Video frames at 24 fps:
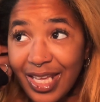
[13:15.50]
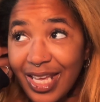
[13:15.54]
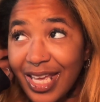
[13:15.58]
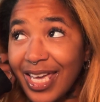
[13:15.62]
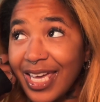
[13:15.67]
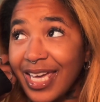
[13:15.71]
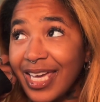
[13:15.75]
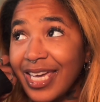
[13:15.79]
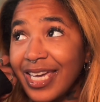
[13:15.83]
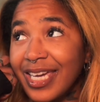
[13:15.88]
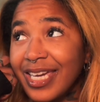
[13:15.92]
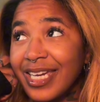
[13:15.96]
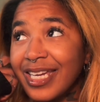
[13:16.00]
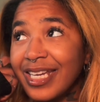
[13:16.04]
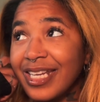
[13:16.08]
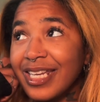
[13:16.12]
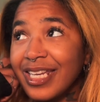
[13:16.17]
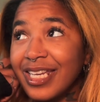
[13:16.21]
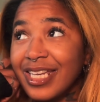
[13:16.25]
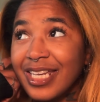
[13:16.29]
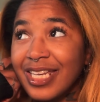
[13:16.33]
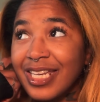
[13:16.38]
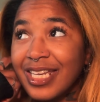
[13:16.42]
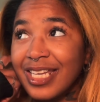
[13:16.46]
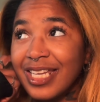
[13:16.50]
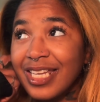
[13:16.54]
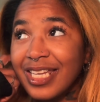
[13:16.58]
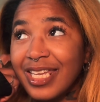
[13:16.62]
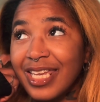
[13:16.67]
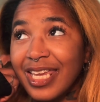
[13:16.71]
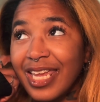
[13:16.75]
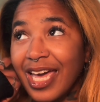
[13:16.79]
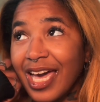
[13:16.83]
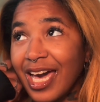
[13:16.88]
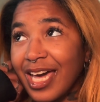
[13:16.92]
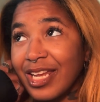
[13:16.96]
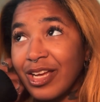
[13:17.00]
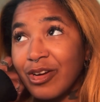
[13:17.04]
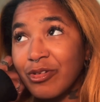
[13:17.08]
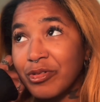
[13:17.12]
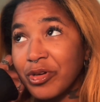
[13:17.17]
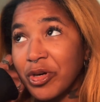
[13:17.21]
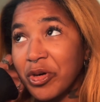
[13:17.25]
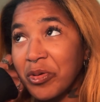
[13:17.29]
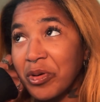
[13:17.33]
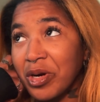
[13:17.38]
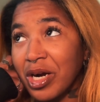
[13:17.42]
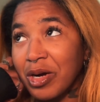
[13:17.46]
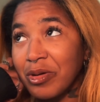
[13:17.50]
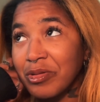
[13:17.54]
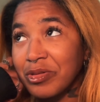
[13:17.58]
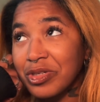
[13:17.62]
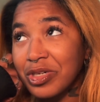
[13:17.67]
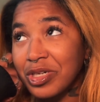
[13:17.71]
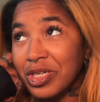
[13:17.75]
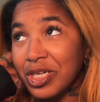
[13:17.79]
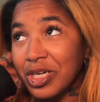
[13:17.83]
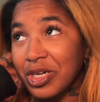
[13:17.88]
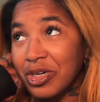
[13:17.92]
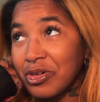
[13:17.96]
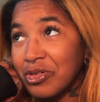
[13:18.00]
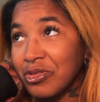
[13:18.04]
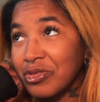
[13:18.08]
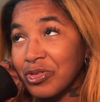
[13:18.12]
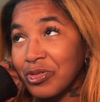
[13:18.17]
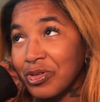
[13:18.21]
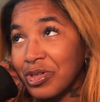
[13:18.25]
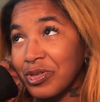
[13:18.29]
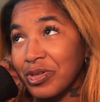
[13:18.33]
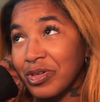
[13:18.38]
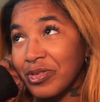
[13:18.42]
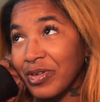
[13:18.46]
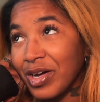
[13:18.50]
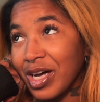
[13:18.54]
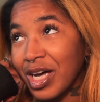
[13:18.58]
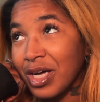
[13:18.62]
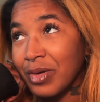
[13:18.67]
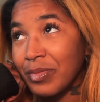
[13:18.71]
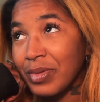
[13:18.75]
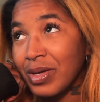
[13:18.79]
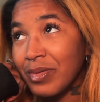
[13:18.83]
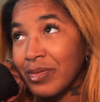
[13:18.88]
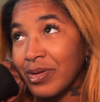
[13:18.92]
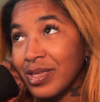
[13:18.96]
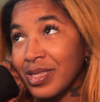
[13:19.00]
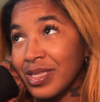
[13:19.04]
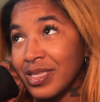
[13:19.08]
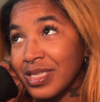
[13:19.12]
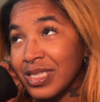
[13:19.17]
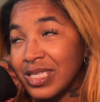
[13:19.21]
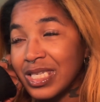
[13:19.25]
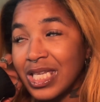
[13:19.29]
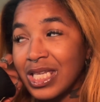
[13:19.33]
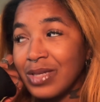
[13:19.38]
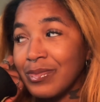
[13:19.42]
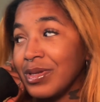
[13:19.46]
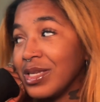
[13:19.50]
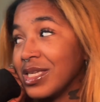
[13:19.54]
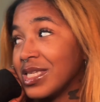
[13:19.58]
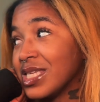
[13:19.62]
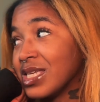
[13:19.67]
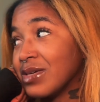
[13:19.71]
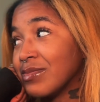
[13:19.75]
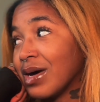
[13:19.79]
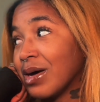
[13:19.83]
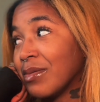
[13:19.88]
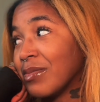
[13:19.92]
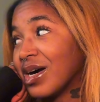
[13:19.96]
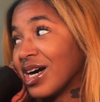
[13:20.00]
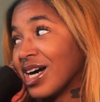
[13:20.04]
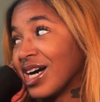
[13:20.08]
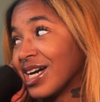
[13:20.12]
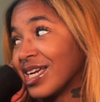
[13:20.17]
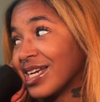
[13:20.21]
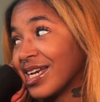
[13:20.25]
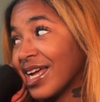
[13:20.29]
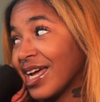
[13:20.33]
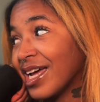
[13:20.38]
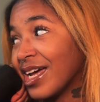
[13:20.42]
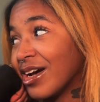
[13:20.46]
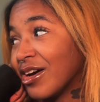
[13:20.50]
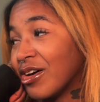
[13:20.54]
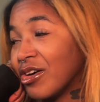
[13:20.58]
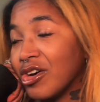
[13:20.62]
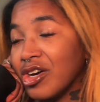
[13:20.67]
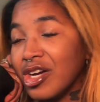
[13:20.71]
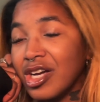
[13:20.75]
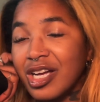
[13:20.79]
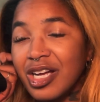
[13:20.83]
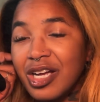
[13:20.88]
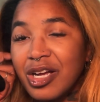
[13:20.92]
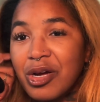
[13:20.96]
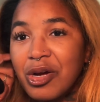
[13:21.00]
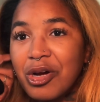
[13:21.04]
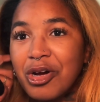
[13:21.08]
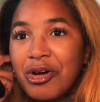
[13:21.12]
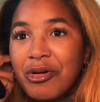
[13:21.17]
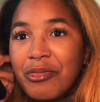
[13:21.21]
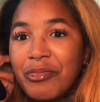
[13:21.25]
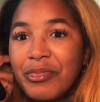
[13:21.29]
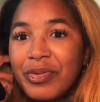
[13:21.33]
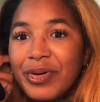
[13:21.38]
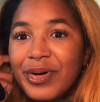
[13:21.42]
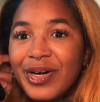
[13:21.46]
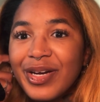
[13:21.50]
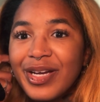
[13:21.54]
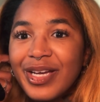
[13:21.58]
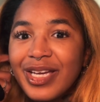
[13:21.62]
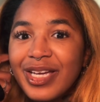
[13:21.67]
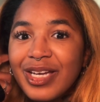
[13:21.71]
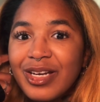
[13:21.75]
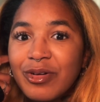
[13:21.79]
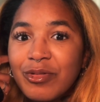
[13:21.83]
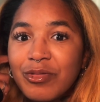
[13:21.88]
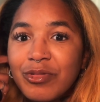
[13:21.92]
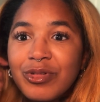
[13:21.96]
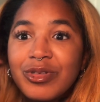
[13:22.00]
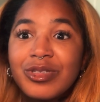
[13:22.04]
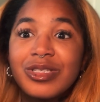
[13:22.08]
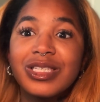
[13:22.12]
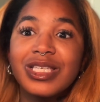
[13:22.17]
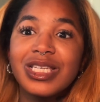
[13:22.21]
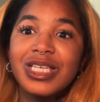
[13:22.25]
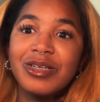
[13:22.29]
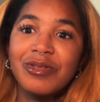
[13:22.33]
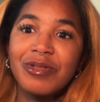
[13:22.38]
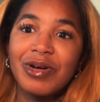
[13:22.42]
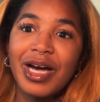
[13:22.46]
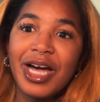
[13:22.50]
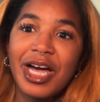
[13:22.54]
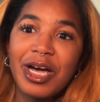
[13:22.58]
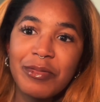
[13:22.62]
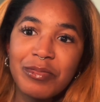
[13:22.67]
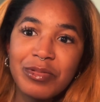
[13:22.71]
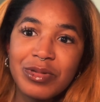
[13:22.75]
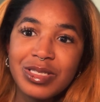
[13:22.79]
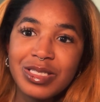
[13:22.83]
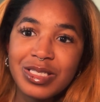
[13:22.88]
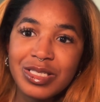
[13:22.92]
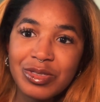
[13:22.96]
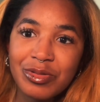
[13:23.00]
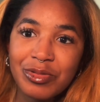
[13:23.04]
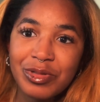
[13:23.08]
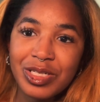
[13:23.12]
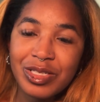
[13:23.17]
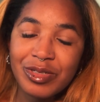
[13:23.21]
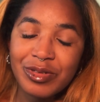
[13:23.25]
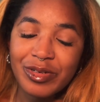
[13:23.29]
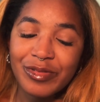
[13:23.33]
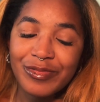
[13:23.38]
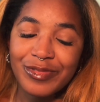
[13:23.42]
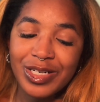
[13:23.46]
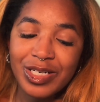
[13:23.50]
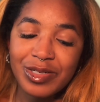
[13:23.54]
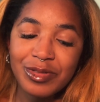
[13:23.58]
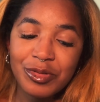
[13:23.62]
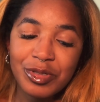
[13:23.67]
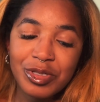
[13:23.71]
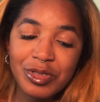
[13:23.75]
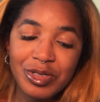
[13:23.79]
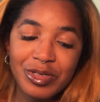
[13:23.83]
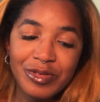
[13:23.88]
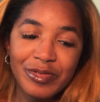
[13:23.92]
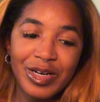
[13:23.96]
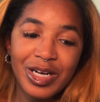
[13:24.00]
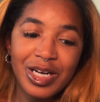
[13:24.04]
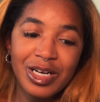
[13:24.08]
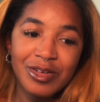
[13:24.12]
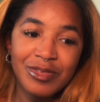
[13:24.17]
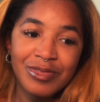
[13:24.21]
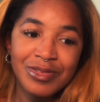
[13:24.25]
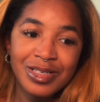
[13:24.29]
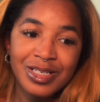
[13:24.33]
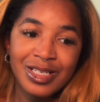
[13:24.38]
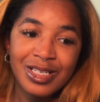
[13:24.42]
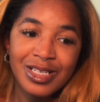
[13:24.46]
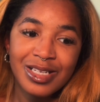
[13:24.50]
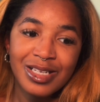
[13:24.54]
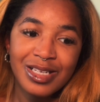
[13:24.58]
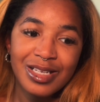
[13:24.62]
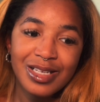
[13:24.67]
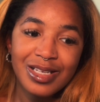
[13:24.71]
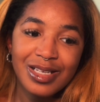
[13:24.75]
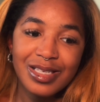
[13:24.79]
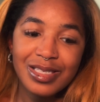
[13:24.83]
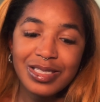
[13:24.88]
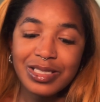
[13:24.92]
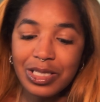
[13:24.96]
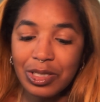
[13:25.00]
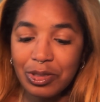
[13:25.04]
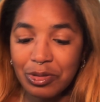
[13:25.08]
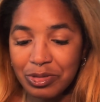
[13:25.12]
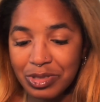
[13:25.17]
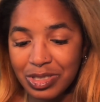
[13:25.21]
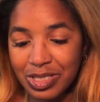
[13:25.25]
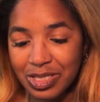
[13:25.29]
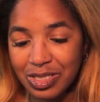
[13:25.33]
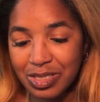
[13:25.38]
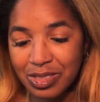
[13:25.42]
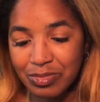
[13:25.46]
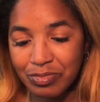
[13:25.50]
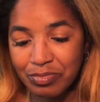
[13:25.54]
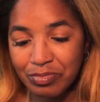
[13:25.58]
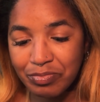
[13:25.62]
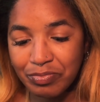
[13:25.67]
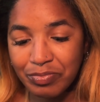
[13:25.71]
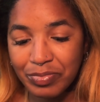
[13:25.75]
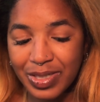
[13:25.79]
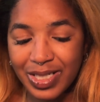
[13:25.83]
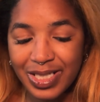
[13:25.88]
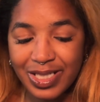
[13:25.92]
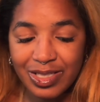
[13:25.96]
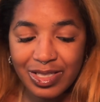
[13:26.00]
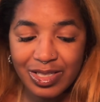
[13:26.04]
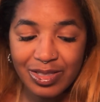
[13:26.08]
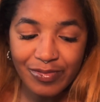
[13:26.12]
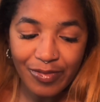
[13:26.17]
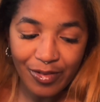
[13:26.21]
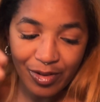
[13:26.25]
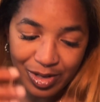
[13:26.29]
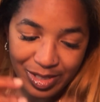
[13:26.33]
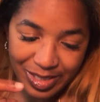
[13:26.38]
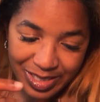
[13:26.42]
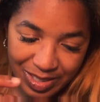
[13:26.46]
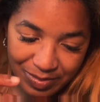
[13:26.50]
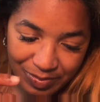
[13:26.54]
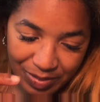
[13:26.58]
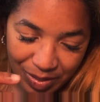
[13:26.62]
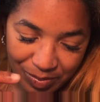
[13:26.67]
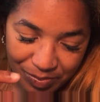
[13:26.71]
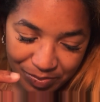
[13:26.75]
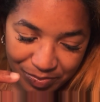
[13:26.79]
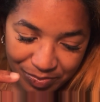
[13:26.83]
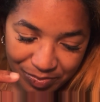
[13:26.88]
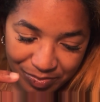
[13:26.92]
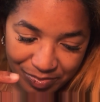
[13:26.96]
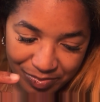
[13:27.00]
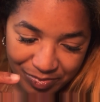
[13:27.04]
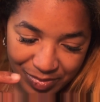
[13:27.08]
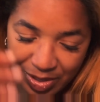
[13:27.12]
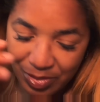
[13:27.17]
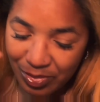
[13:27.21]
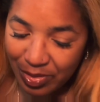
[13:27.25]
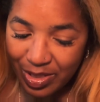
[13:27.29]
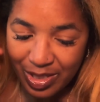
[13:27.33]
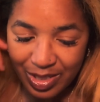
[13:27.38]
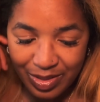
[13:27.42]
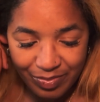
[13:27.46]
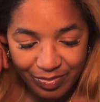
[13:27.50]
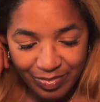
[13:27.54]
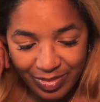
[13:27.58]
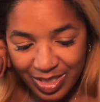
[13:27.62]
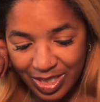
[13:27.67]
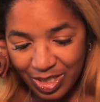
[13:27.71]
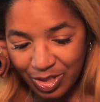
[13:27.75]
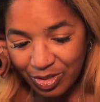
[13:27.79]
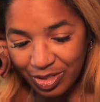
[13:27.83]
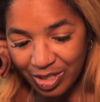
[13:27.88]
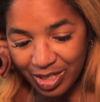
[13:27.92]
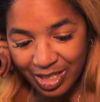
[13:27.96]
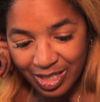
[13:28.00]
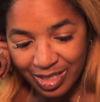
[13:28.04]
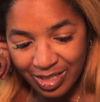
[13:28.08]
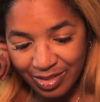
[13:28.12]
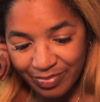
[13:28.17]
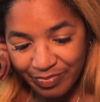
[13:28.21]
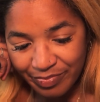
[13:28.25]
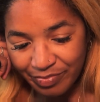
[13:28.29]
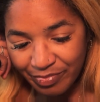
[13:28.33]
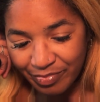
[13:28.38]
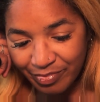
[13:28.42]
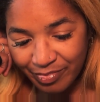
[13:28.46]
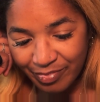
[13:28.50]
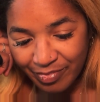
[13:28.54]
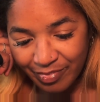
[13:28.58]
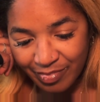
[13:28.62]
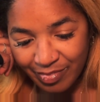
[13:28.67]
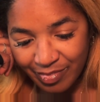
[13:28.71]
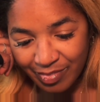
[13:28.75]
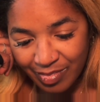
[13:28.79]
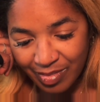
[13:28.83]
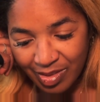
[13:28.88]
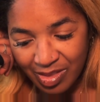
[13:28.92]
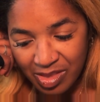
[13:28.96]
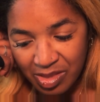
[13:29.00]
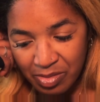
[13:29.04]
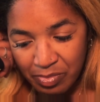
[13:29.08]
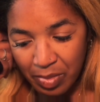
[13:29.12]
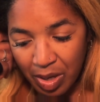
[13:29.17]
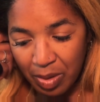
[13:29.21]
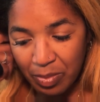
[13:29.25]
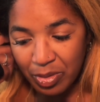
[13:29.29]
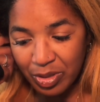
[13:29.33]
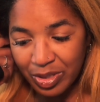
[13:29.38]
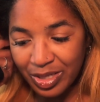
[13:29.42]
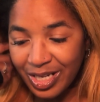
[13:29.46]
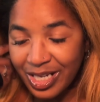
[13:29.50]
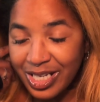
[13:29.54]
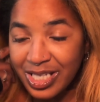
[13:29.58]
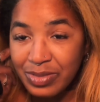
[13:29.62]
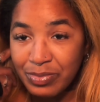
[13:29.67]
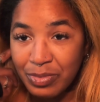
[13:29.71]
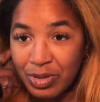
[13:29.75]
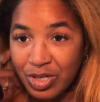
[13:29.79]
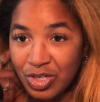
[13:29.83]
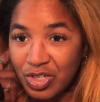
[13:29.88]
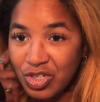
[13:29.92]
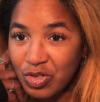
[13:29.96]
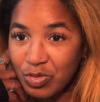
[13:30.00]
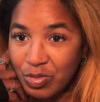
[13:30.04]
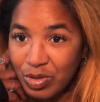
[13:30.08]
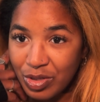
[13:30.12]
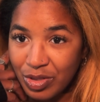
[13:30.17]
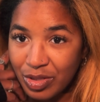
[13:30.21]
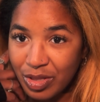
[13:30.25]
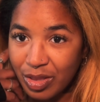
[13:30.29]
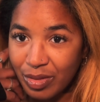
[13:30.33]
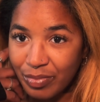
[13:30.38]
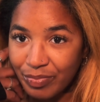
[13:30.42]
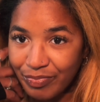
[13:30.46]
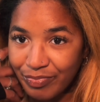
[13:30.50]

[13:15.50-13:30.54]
and I don't know where I was gonna go 2025. Maybe just telling me to sit my behind down but we'll see what happens in 2025. 2025 is close, but far at the same time. Not really. 30 days. My birthday is March 12th.